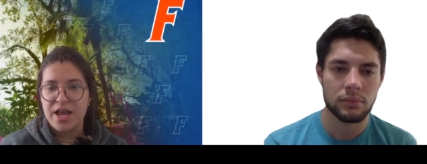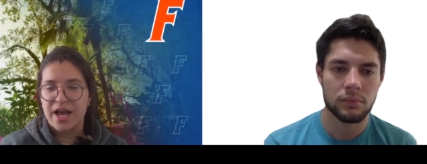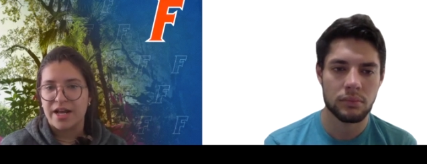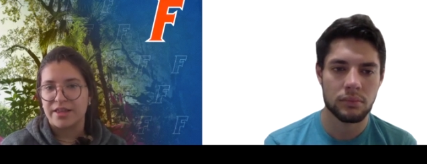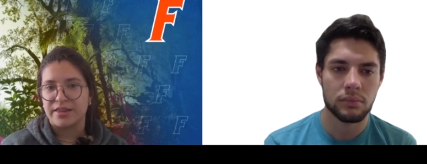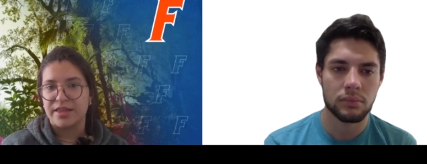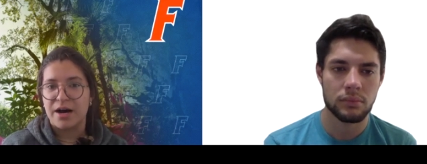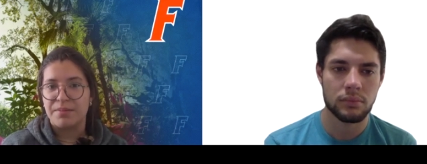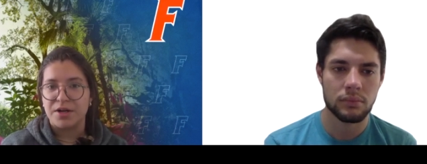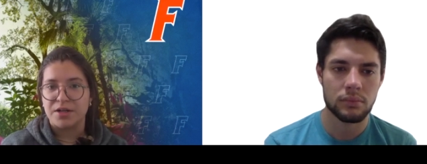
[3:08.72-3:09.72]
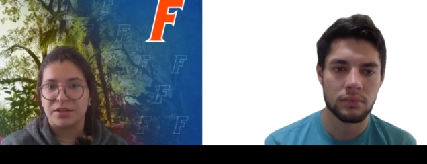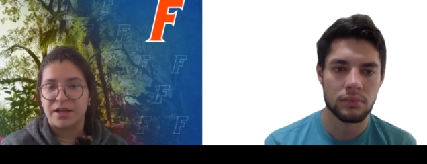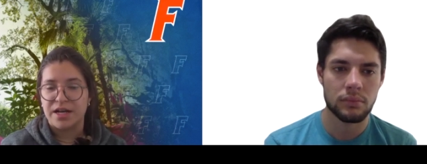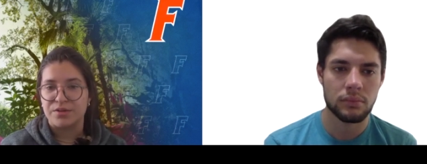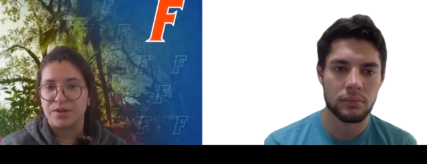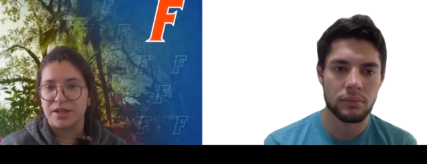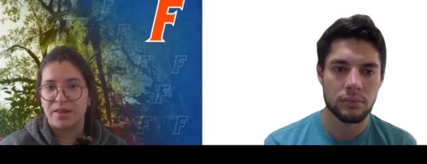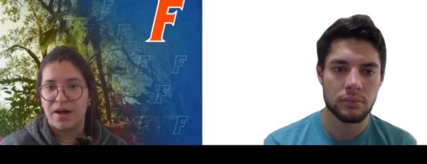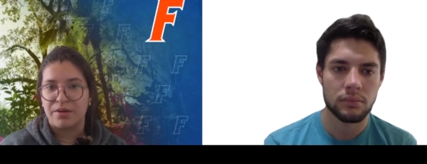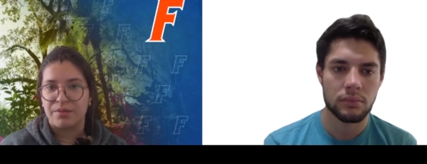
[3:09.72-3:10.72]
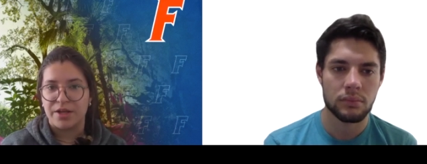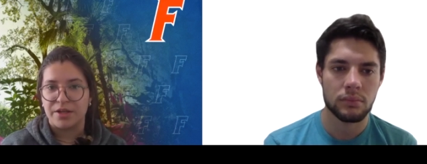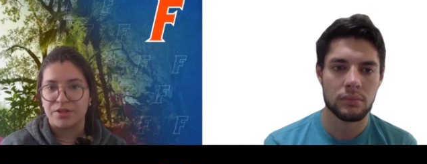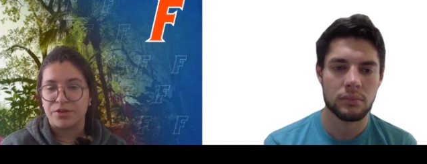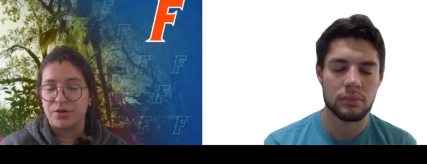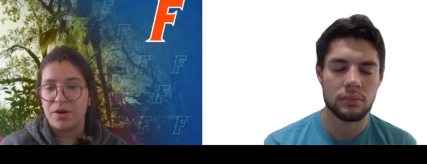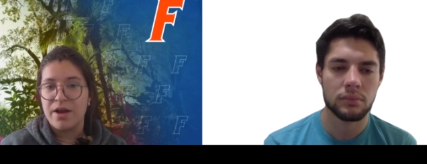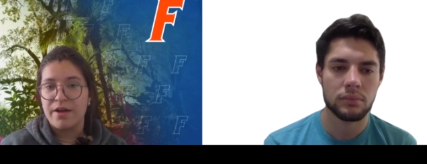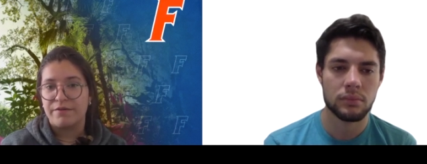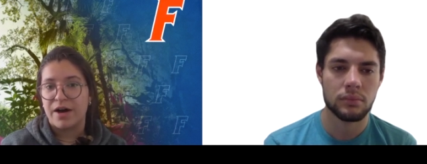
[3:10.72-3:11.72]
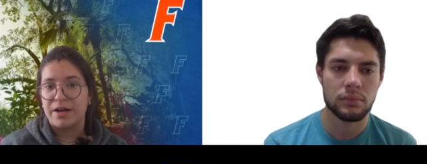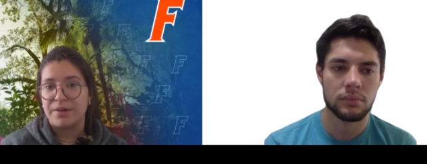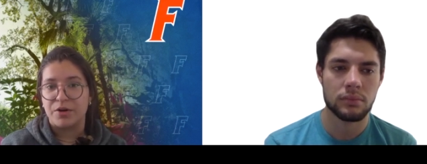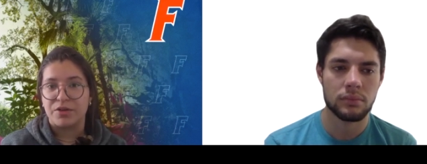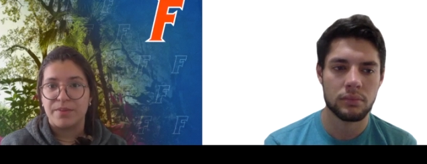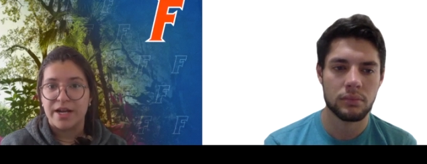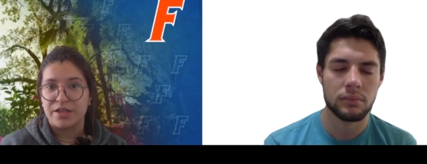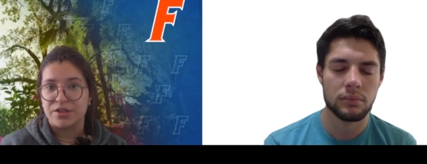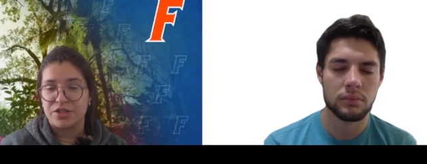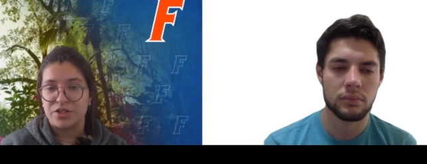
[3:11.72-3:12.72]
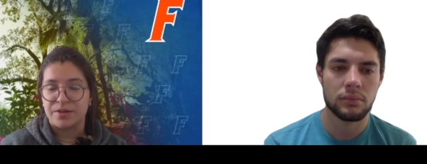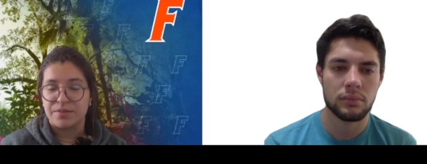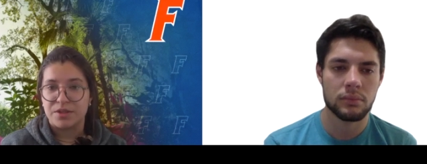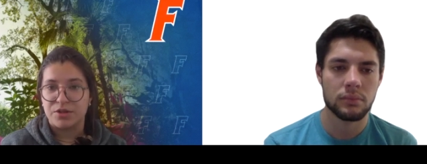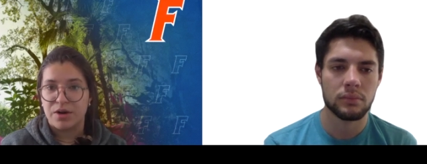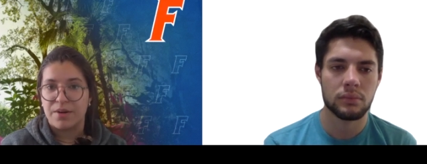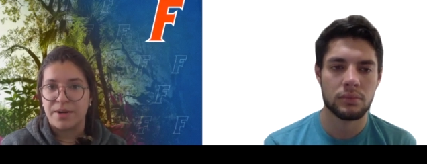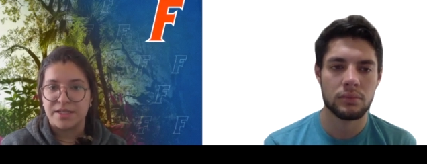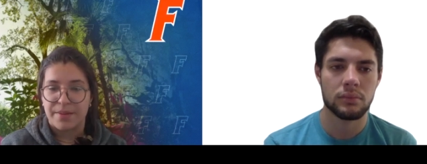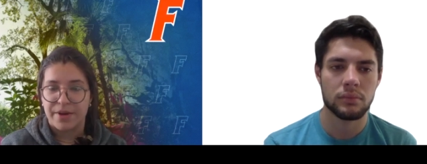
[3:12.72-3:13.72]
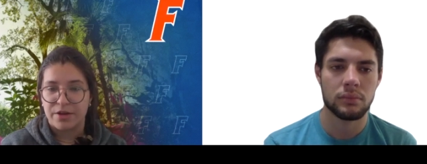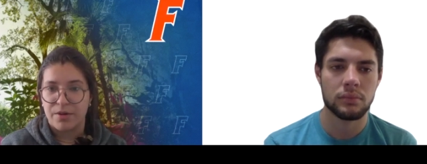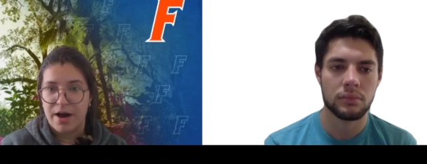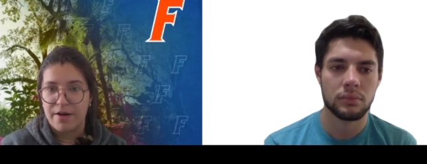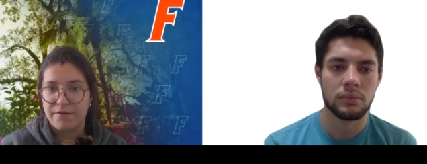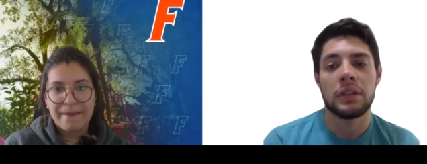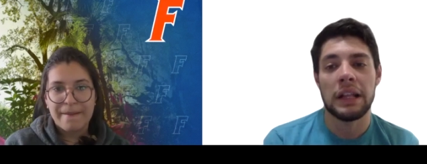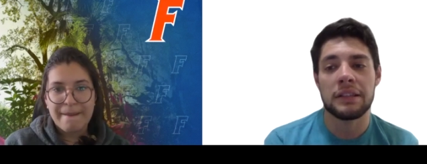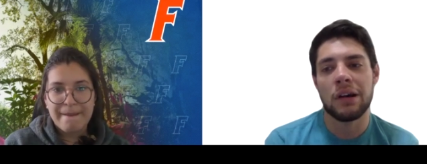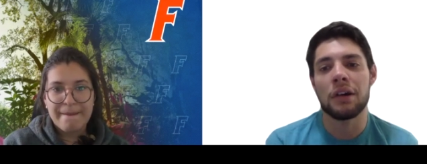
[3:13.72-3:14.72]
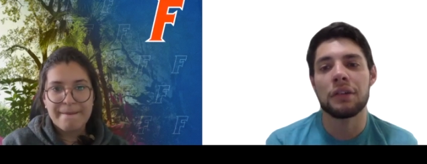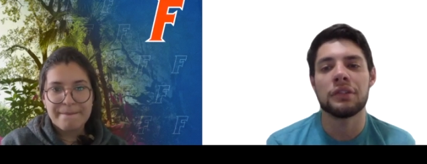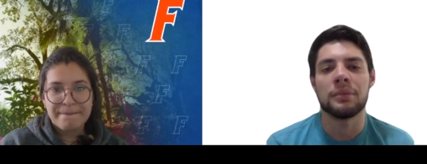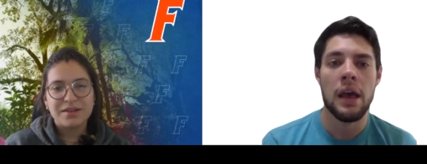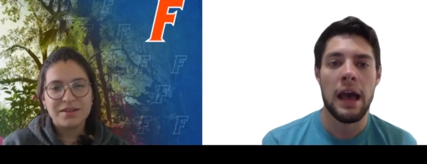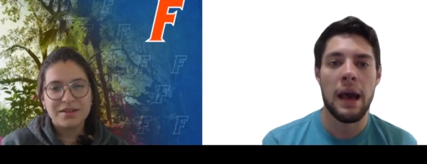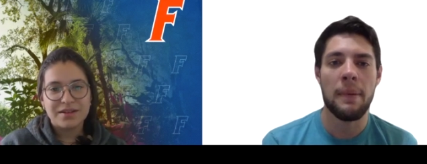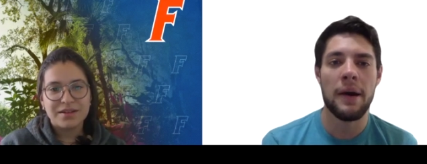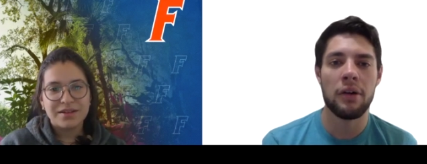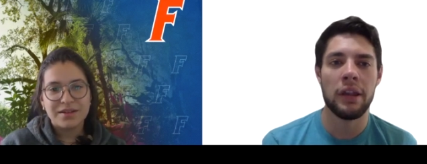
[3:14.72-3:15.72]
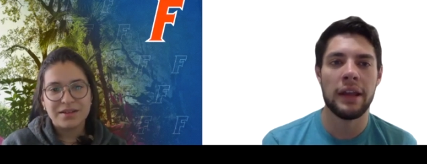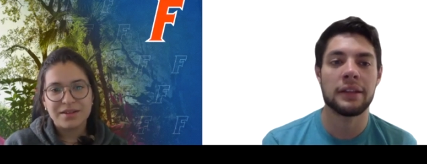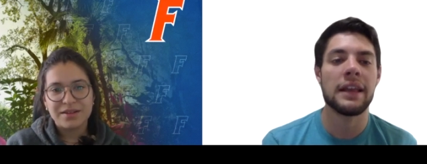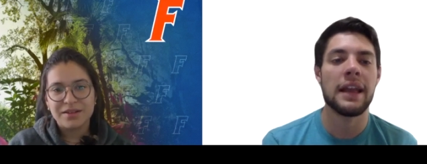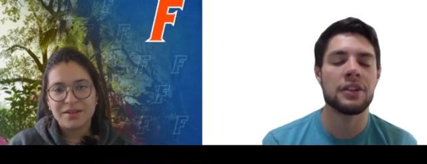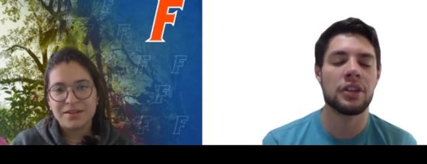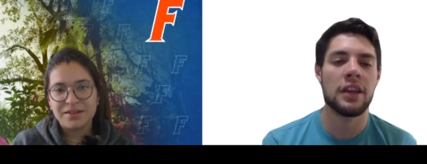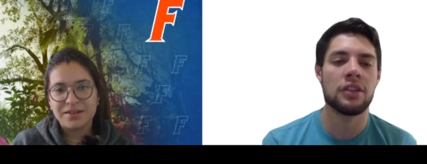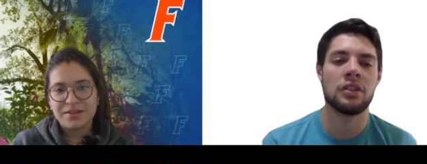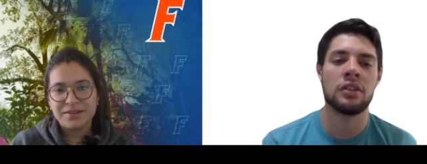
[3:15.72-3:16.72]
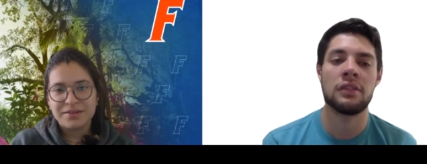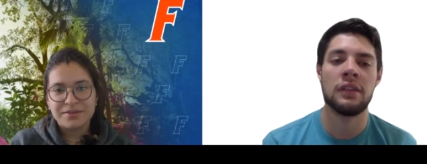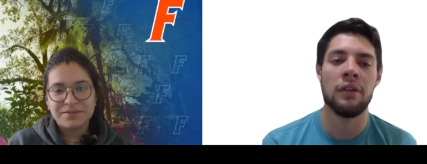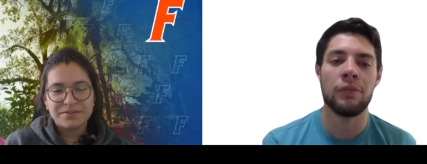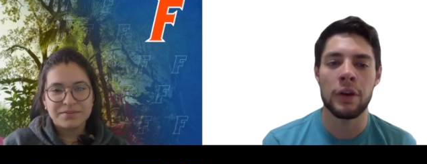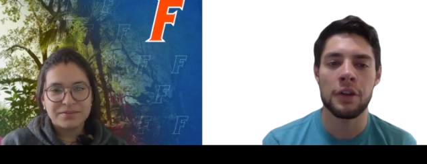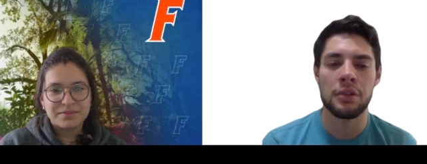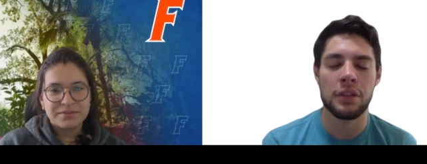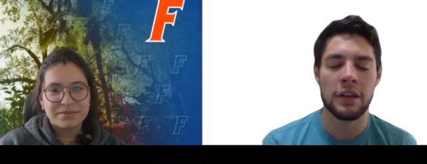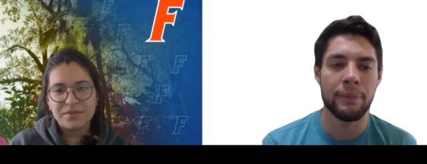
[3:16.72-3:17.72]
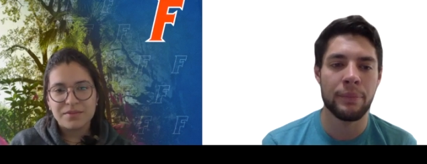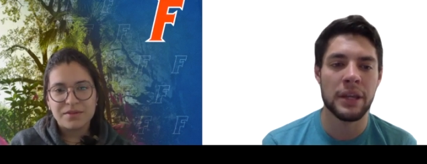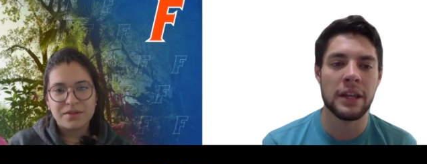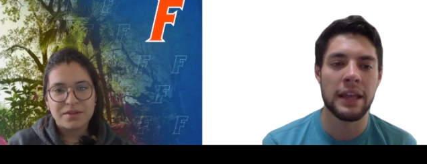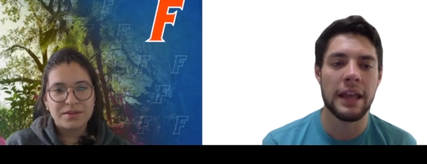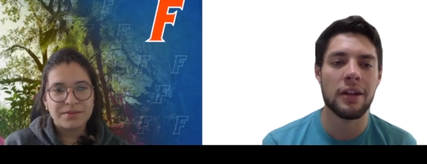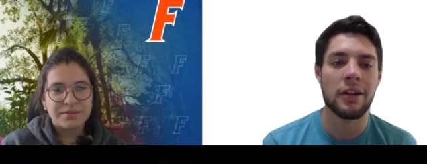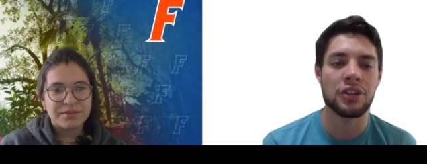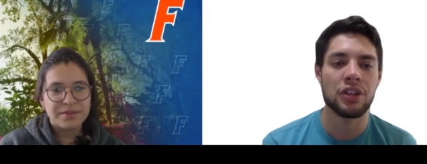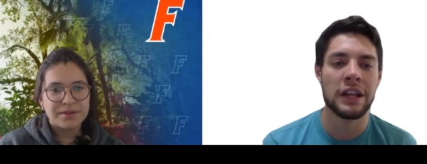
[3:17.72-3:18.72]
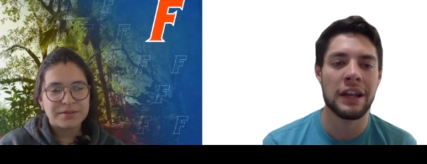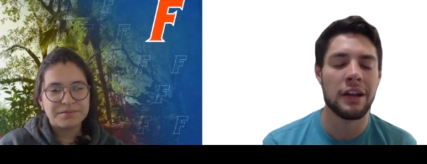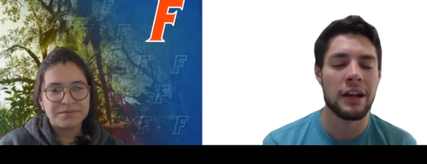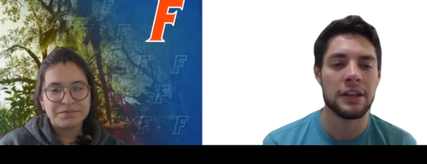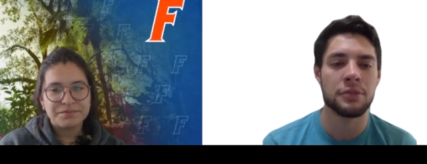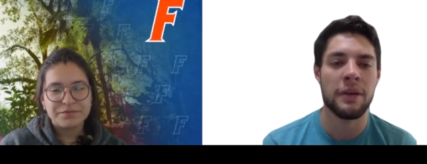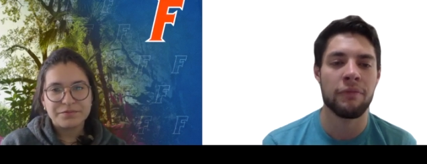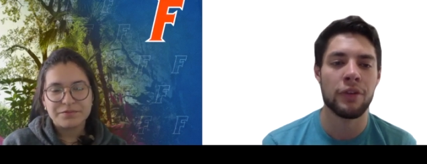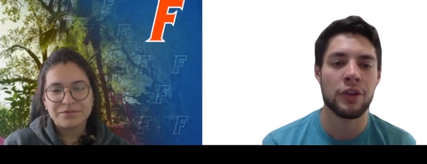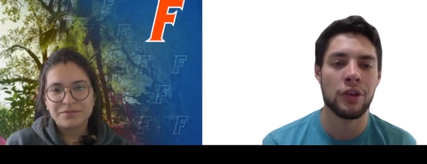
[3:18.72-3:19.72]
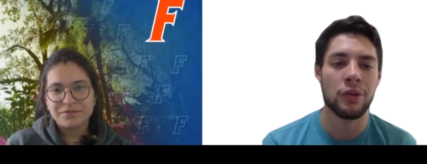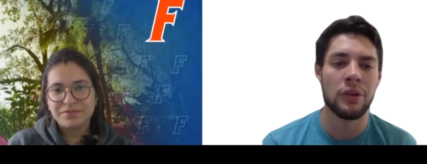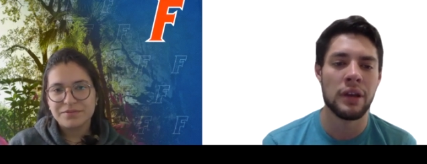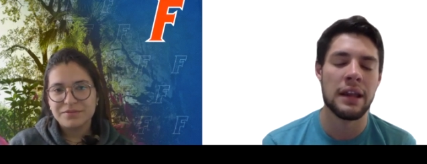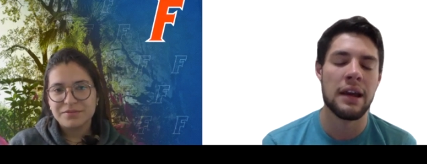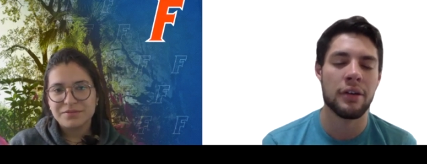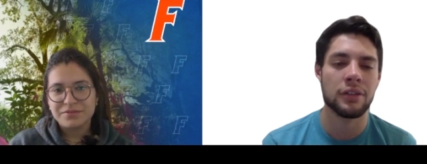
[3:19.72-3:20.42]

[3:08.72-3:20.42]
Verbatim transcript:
Speaker 1: And I think that personally has really allowed me to find both my internships throughout my time at UF.
Speaker 2: That's awesome. How about like the education itself? What do you think being a Gator engineer has meant for you and how